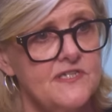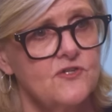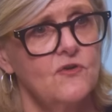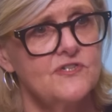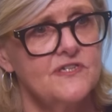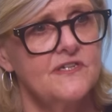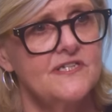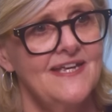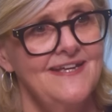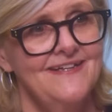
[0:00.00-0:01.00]
to this
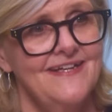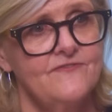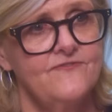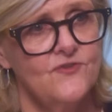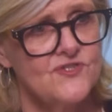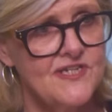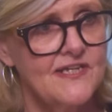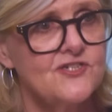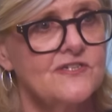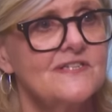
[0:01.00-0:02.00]
continent and First
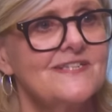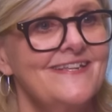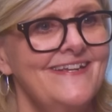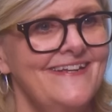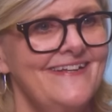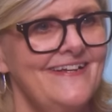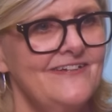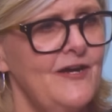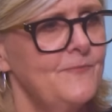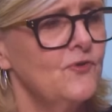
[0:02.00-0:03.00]
Nations
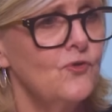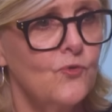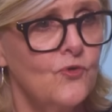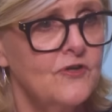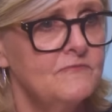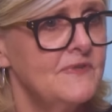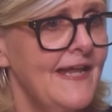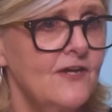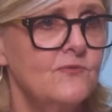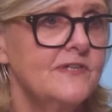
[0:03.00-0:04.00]
law,
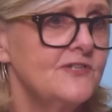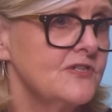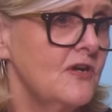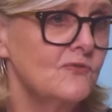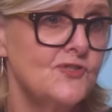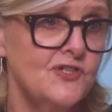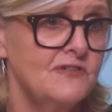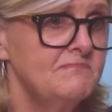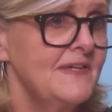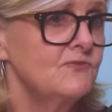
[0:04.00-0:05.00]
language,
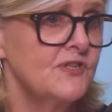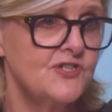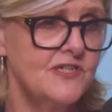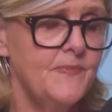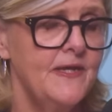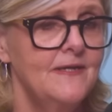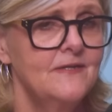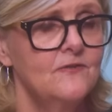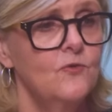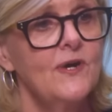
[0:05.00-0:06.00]
culture, eldership,
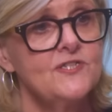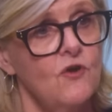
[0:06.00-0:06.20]
always